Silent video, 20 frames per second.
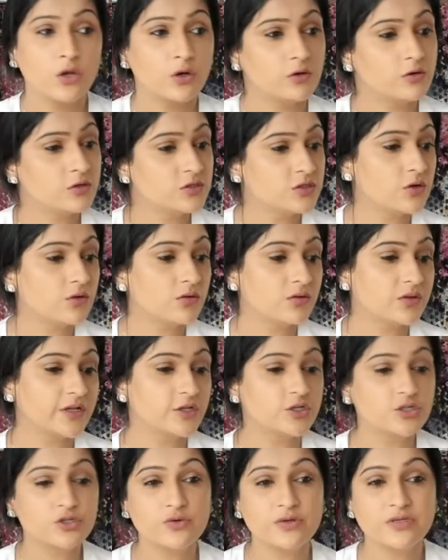Oh Sonal,
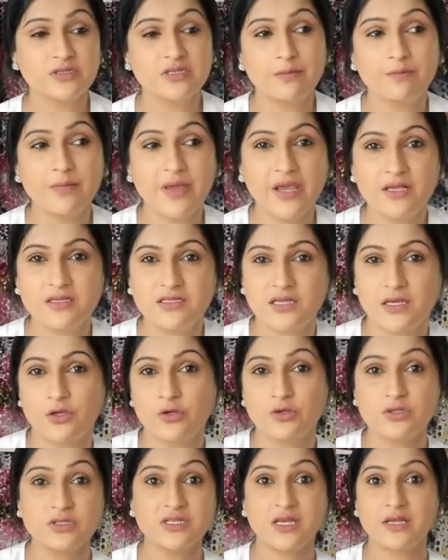that shoe is amazing.
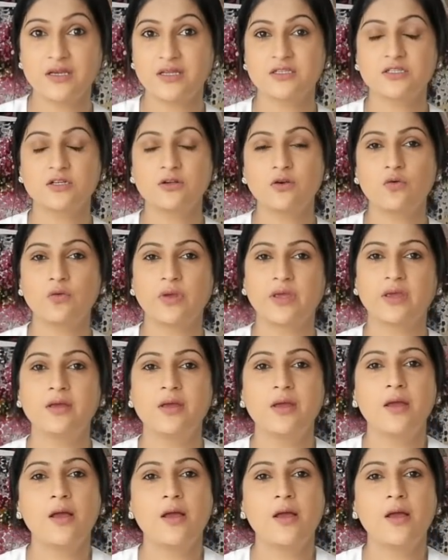Your skin is glowing.